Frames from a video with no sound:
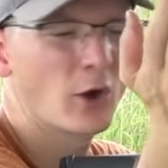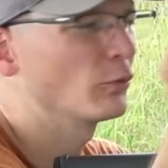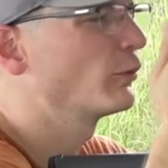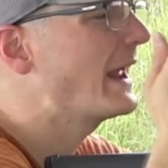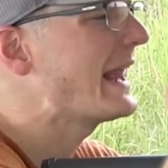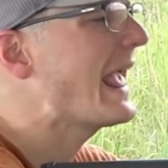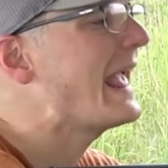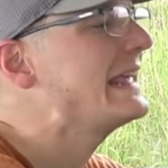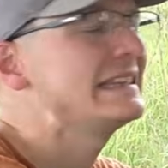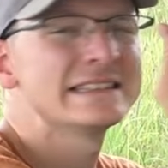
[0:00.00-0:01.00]
a red
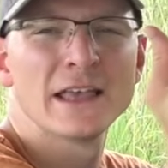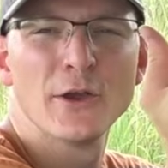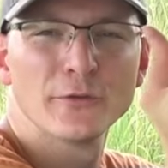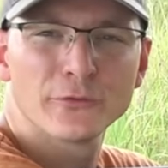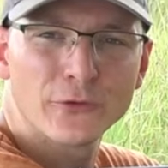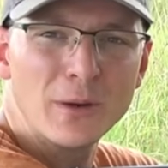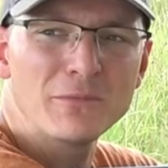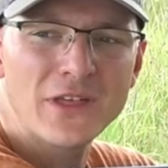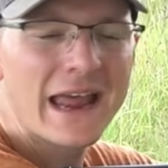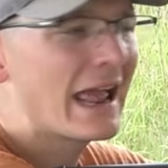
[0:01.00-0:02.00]
haze
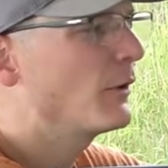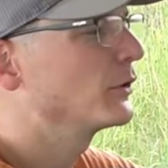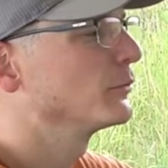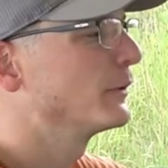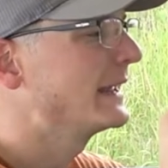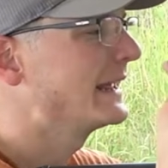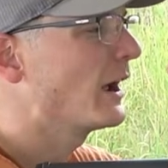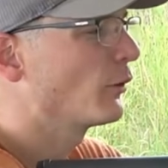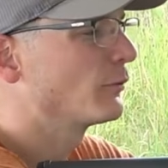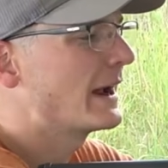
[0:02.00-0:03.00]
from that outer
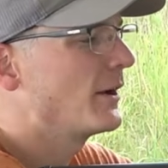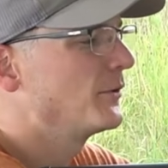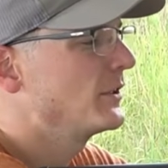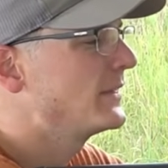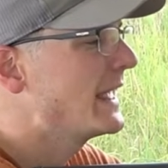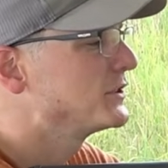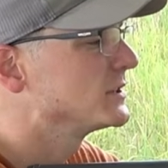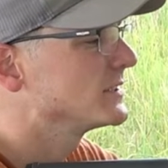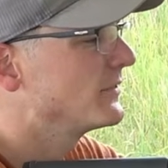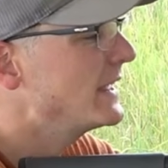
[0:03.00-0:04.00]
ring around the edges of the